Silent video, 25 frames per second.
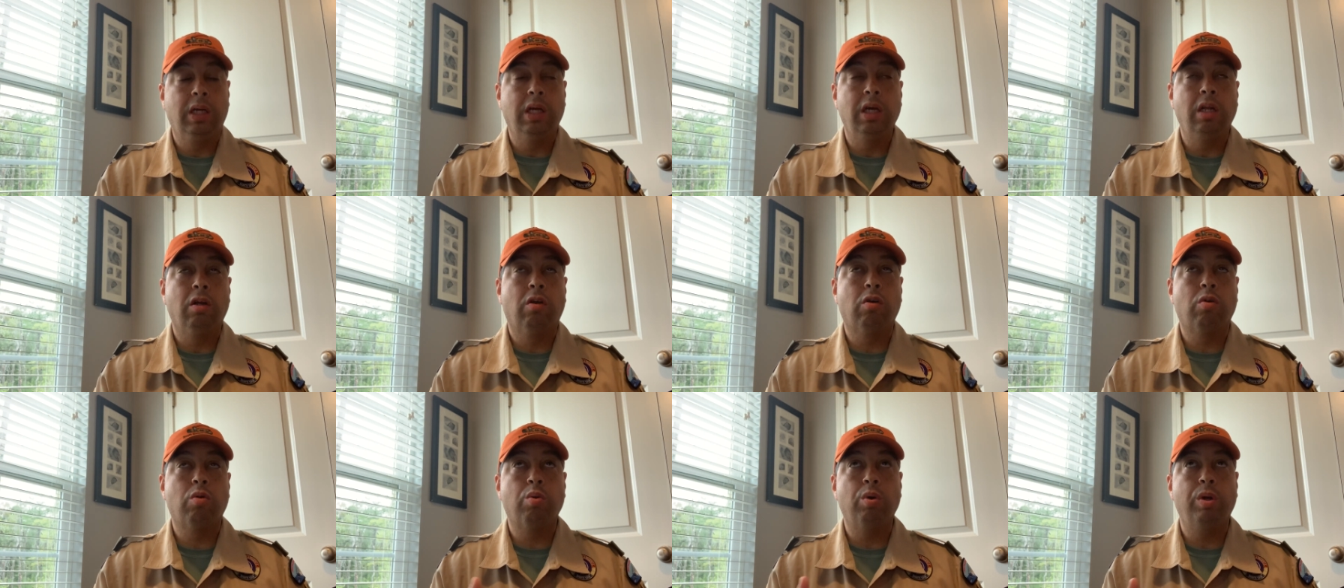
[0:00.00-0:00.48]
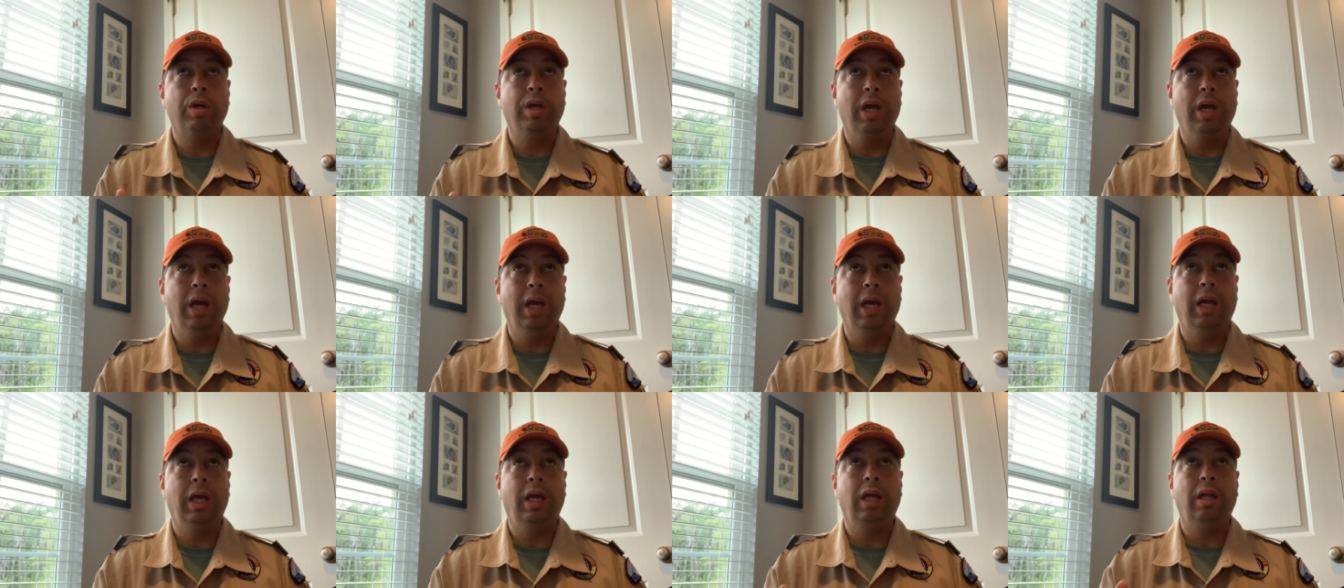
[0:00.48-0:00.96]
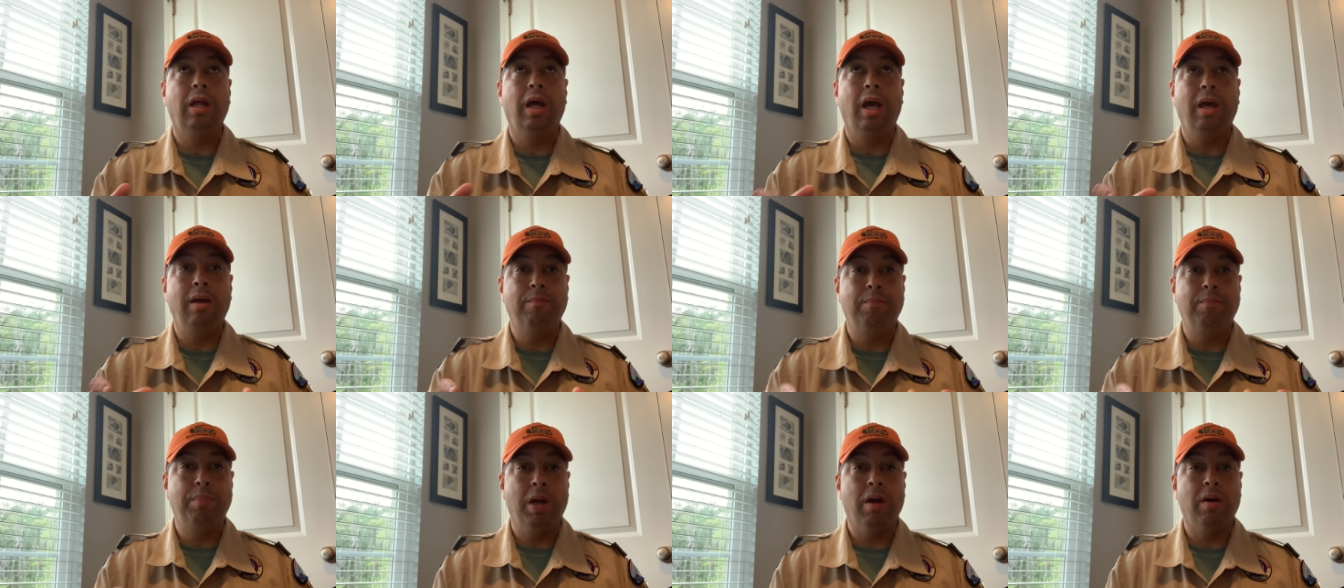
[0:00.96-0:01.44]
create
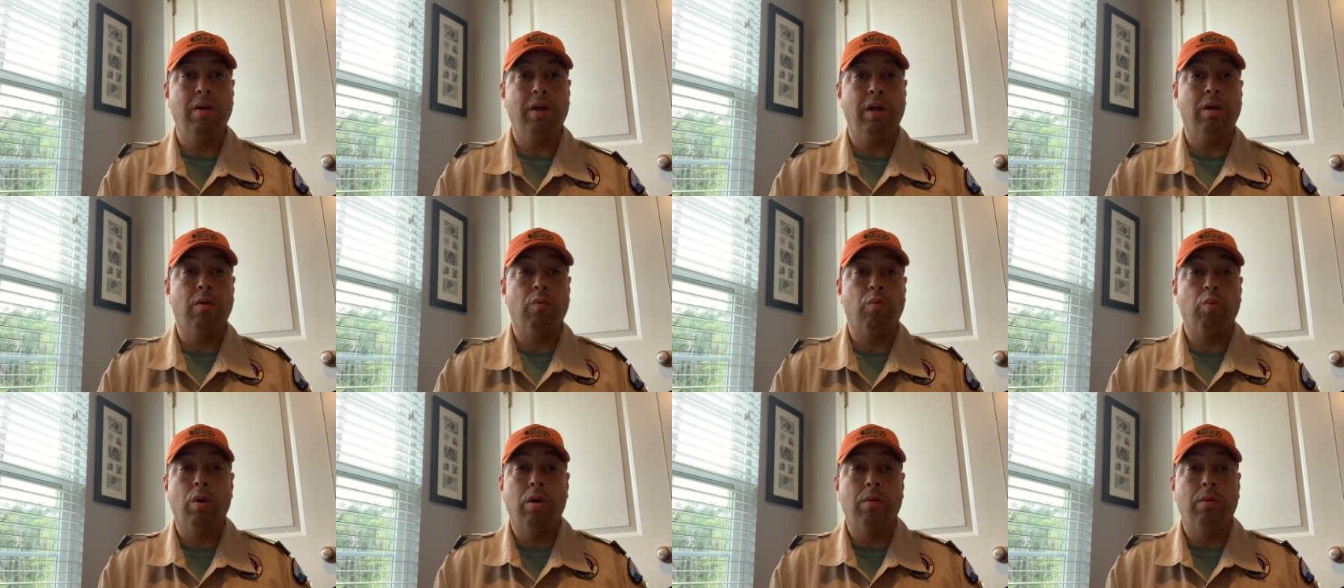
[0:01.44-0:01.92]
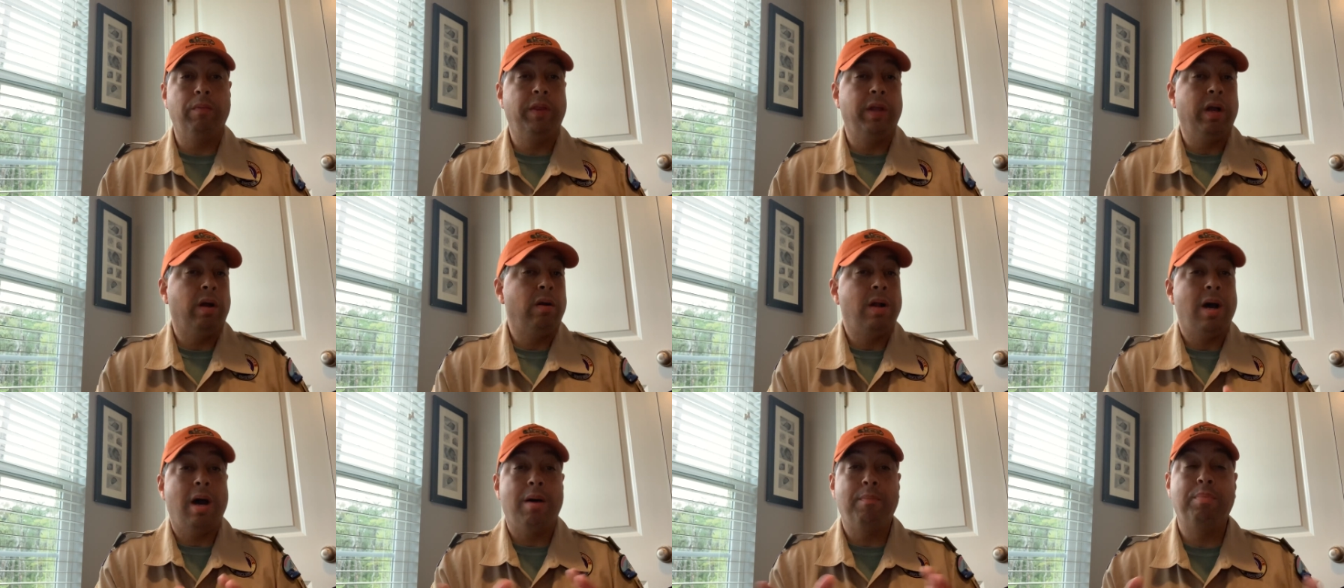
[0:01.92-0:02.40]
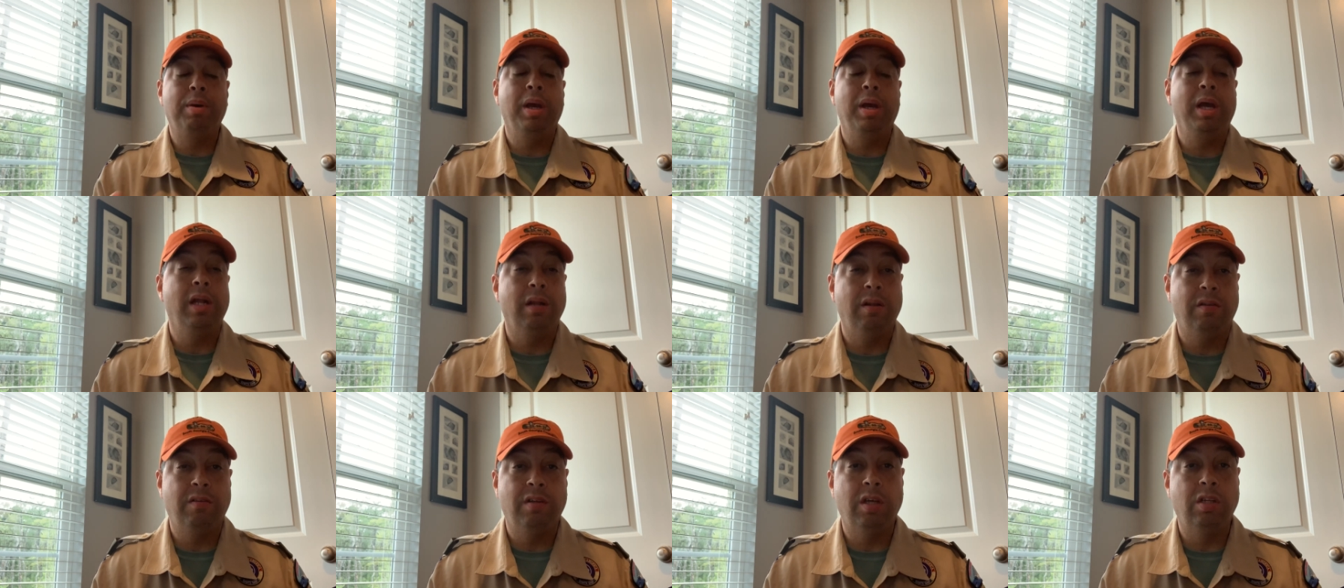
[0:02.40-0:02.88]
a barrier where they're not
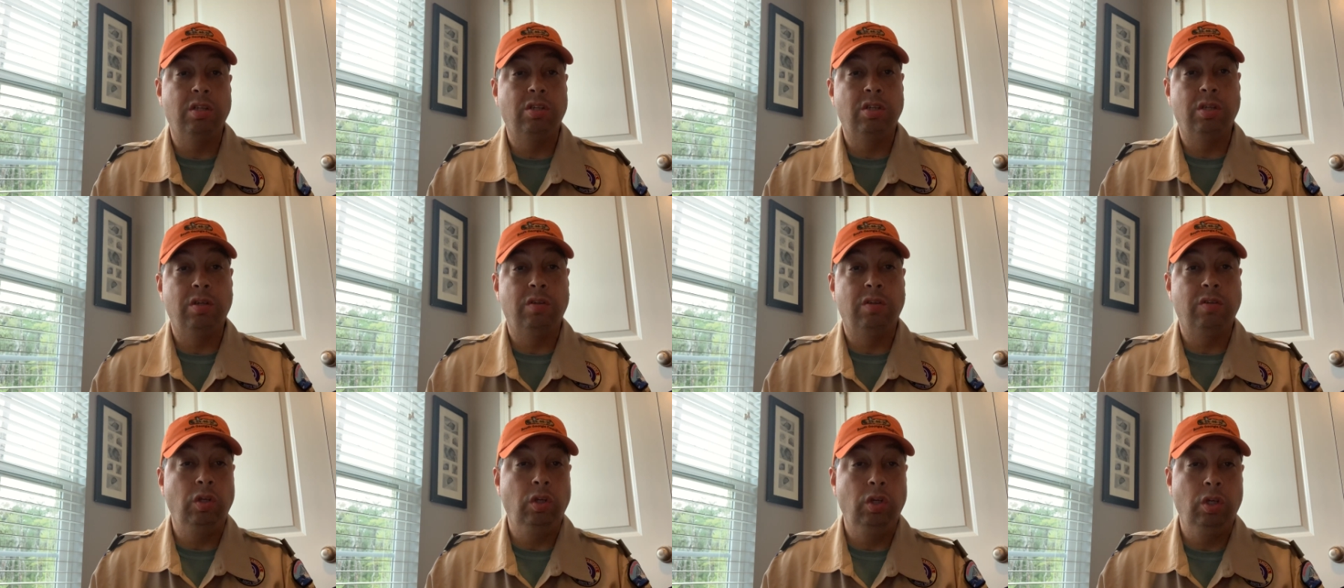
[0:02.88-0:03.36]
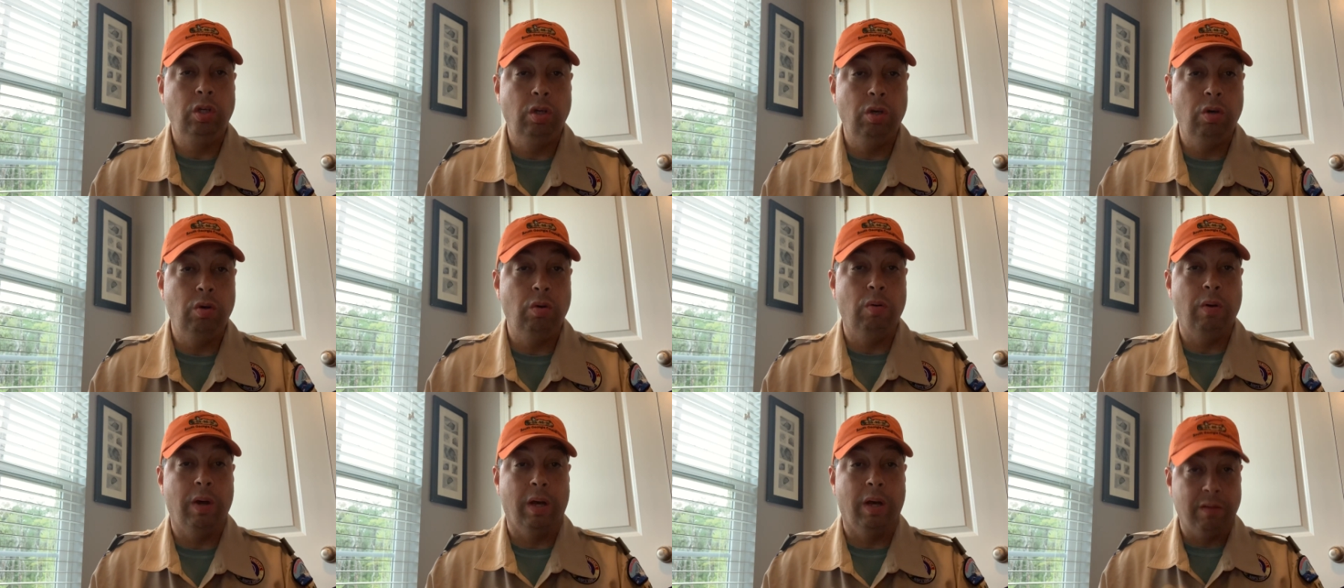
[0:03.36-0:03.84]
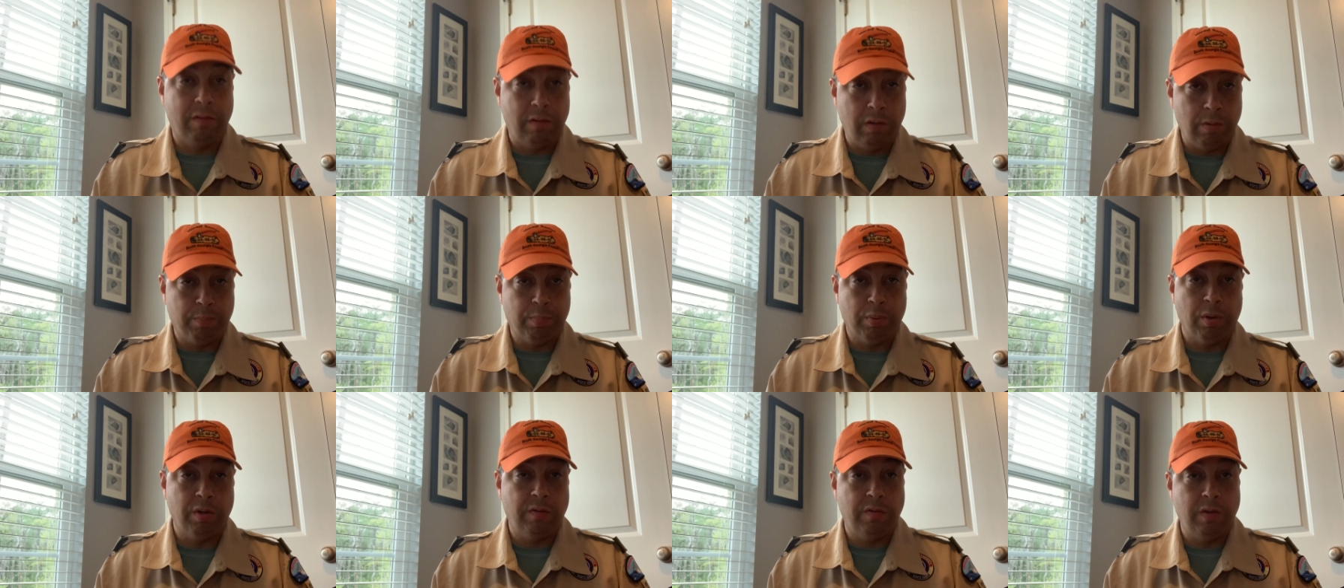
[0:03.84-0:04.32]
paying attention to you as the
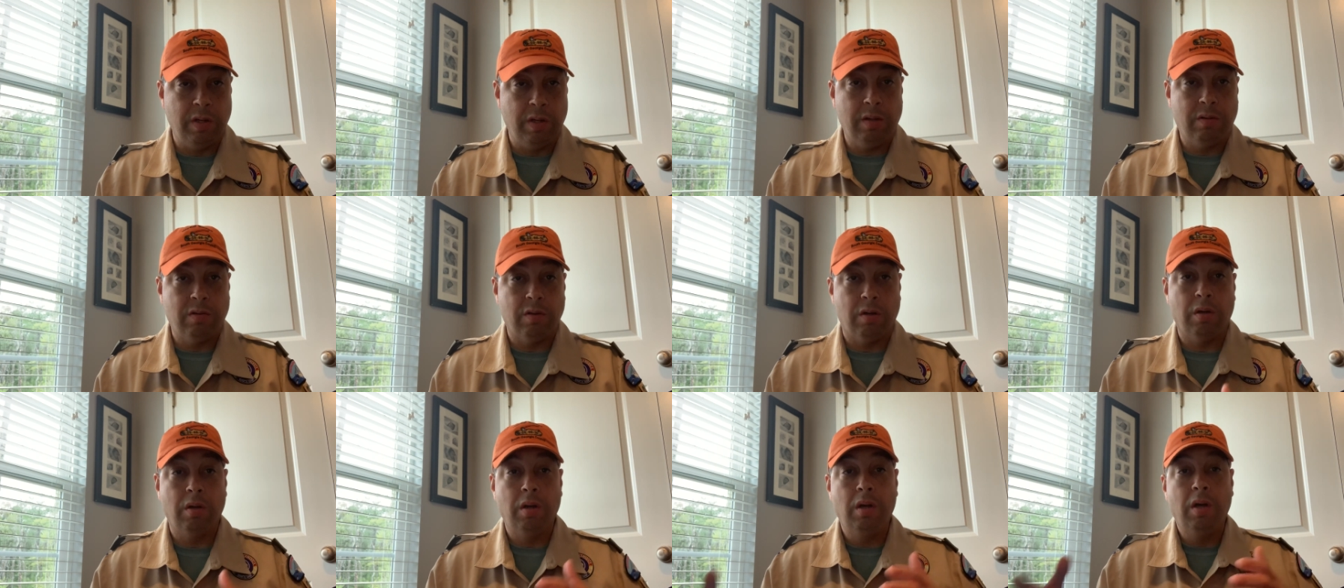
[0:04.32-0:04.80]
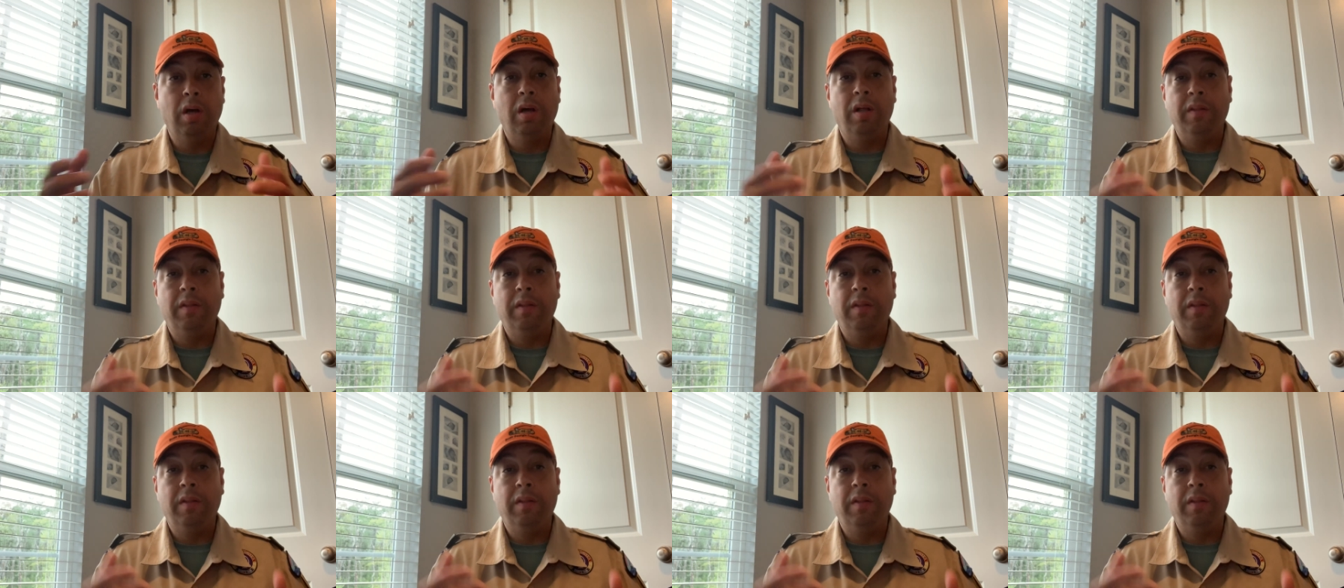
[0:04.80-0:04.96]
presenter.